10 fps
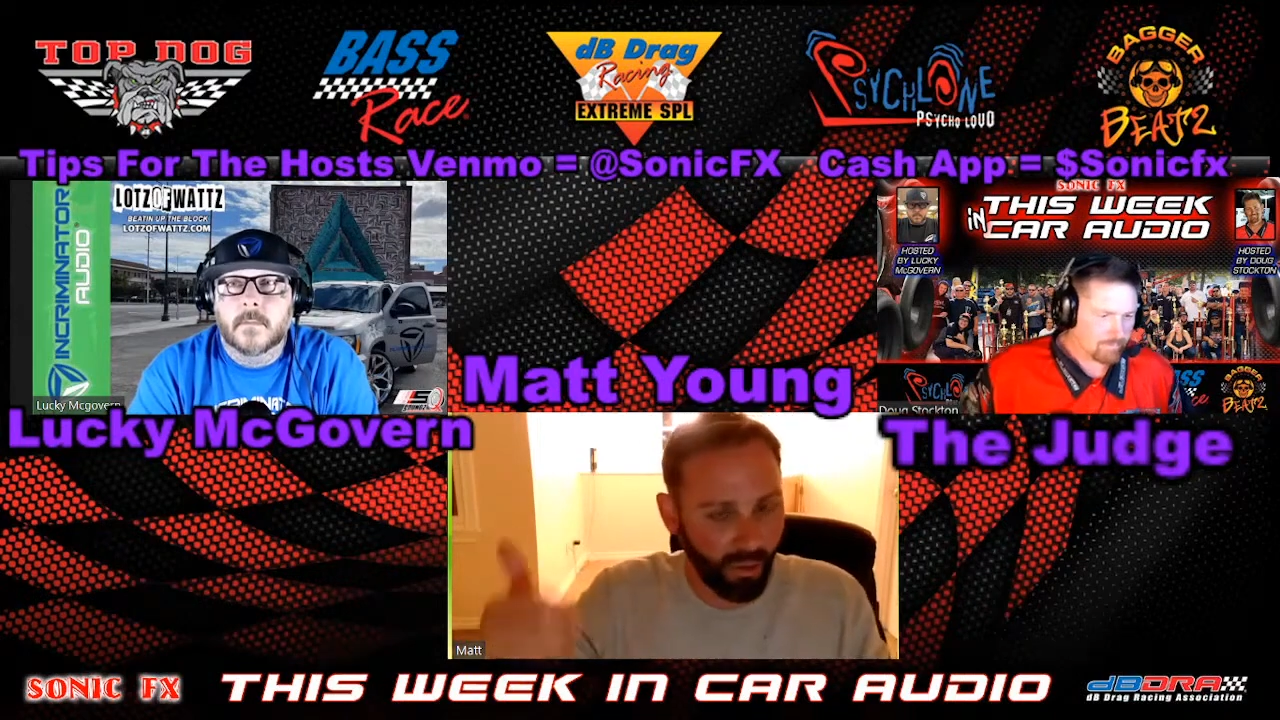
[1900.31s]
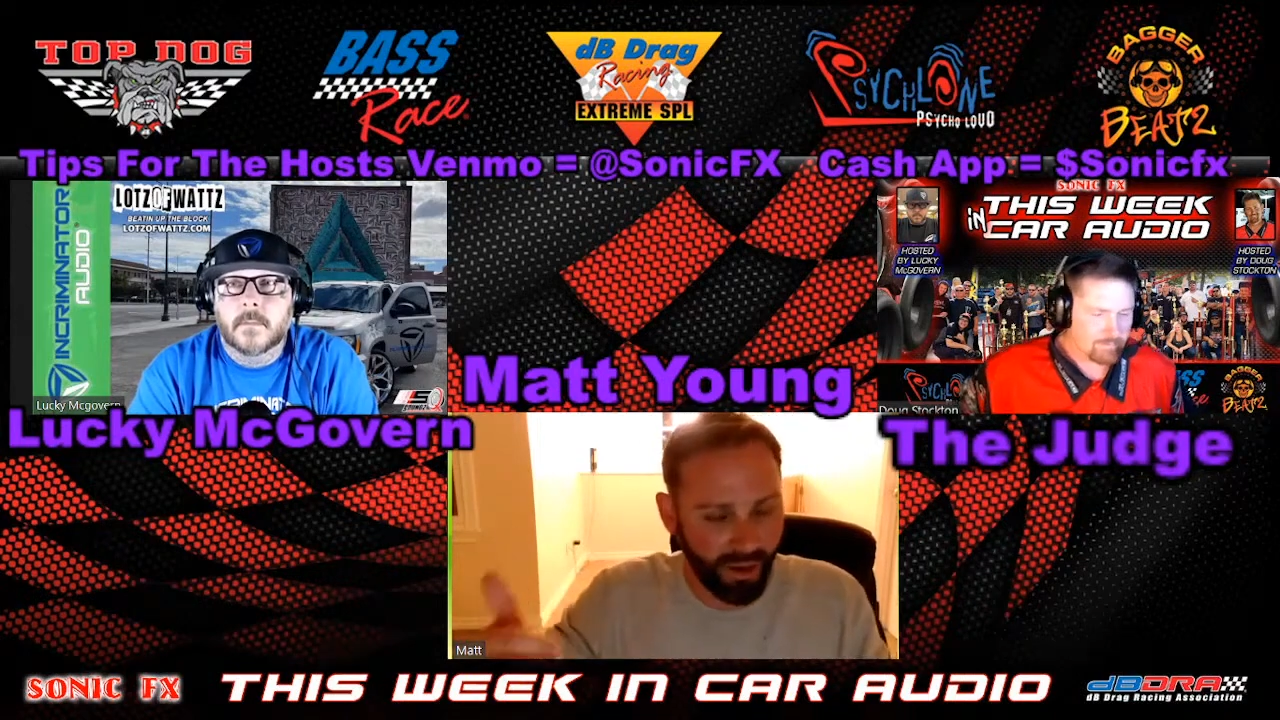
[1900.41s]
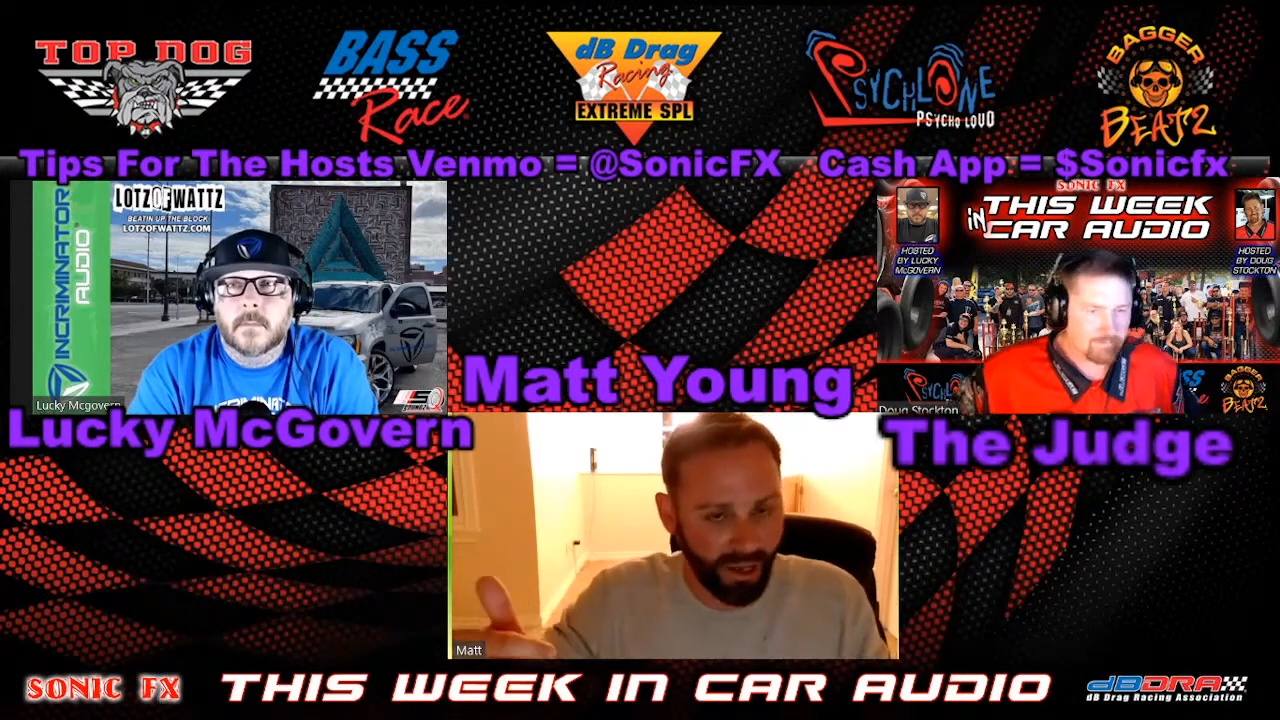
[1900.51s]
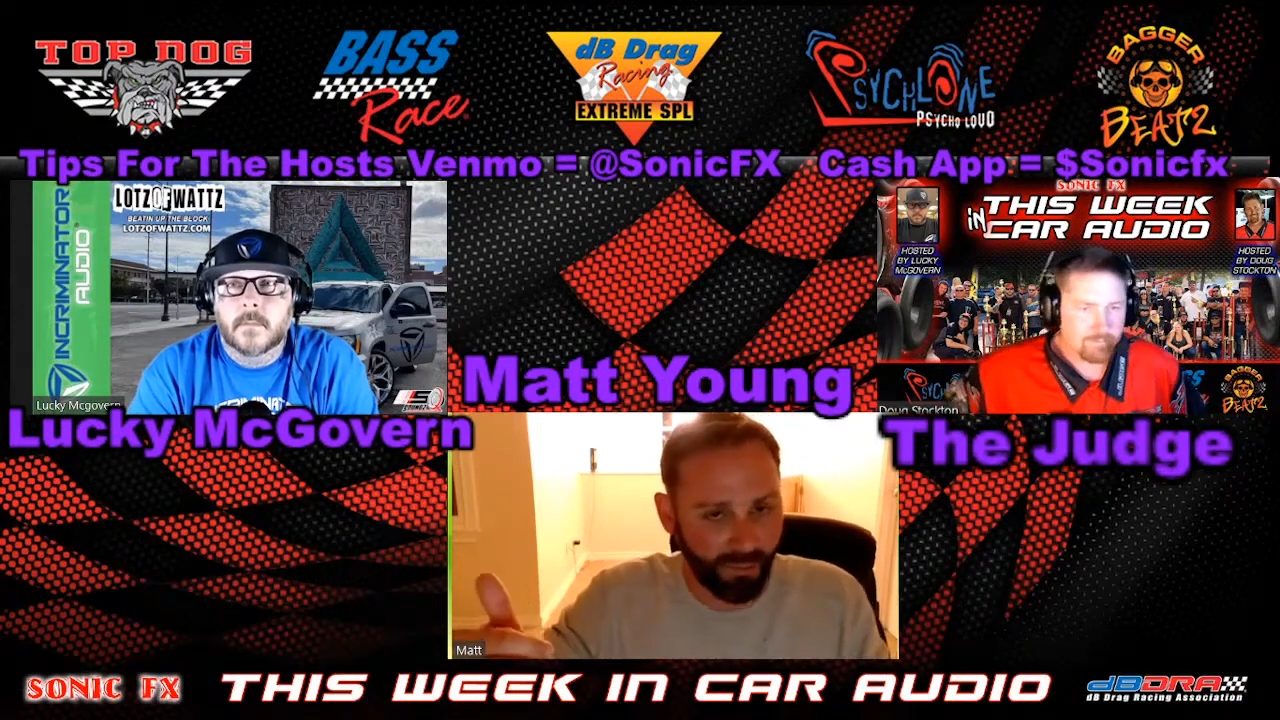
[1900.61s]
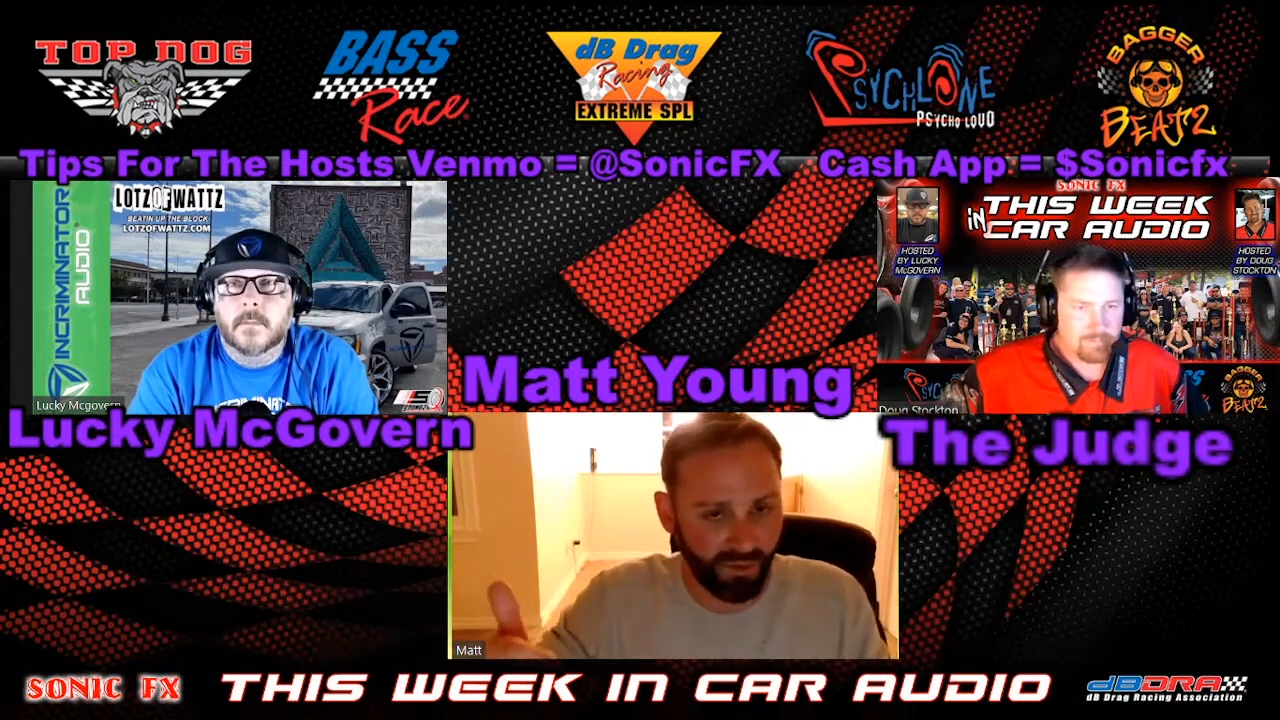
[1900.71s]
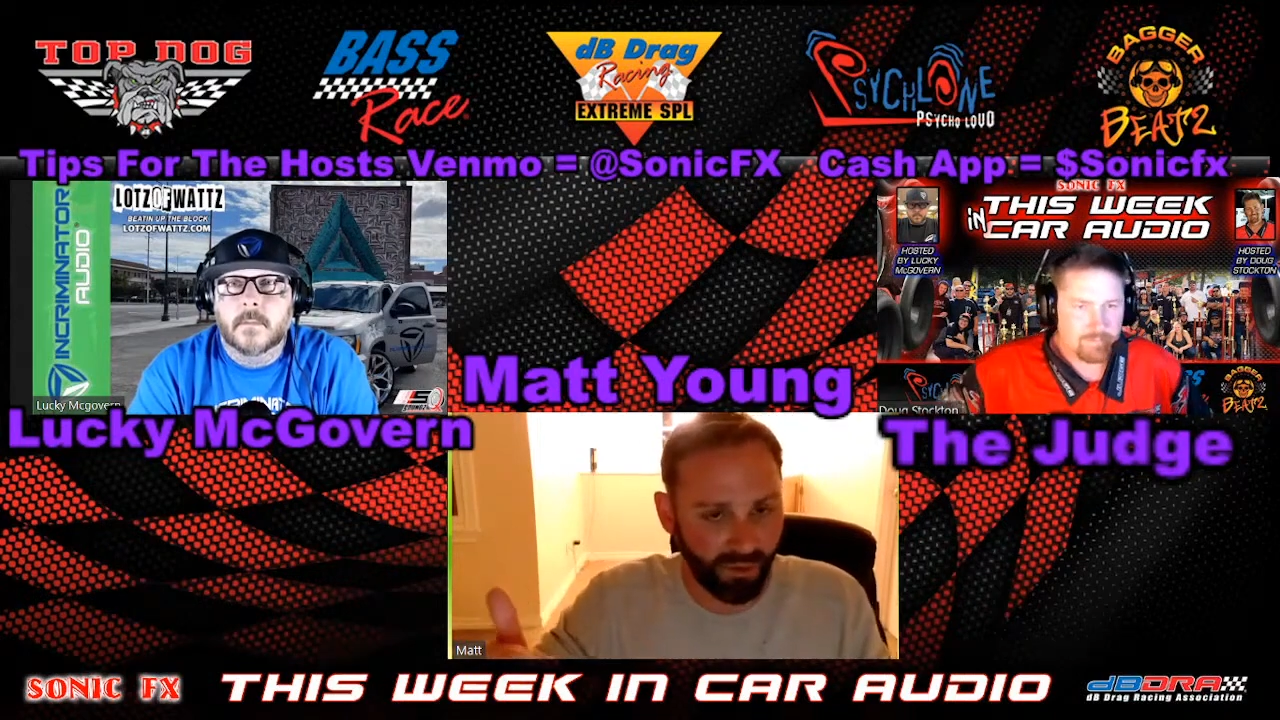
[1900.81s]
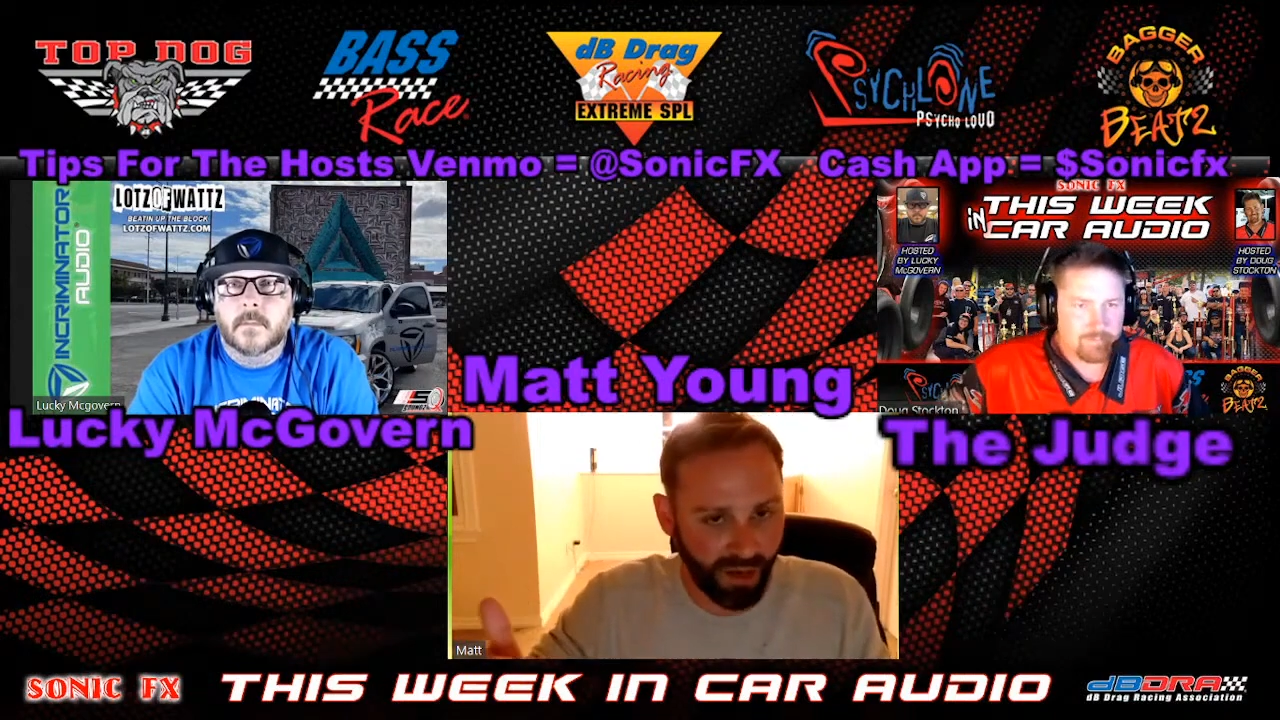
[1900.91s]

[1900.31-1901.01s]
the way up to a